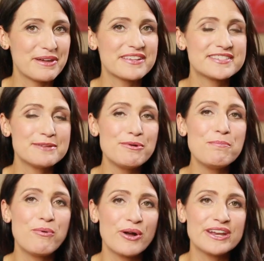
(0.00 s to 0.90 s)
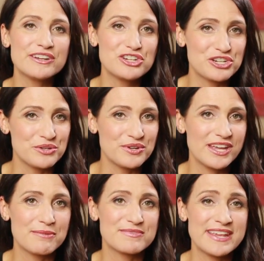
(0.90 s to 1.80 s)
But a simple point and shoot
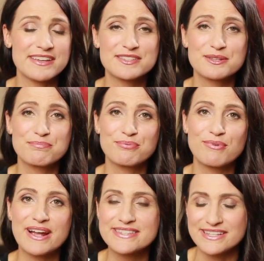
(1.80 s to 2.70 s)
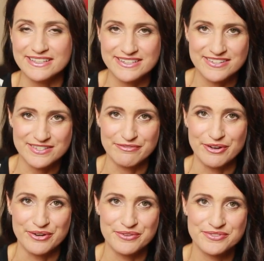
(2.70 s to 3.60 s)
can take surprisingly decent
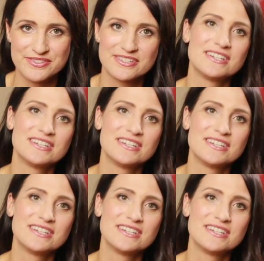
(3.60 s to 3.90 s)
photos.